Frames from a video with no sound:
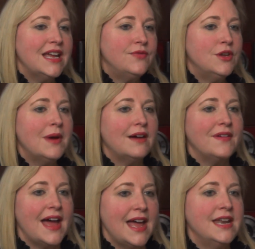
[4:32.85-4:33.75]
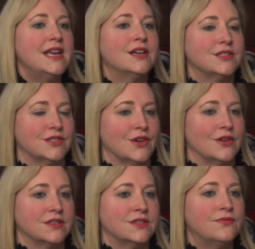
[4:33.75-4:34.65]
If you have any
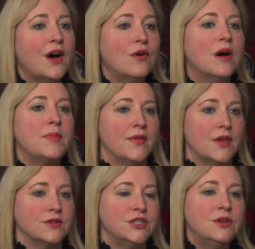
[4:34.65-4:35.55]
concerns, follow up on those.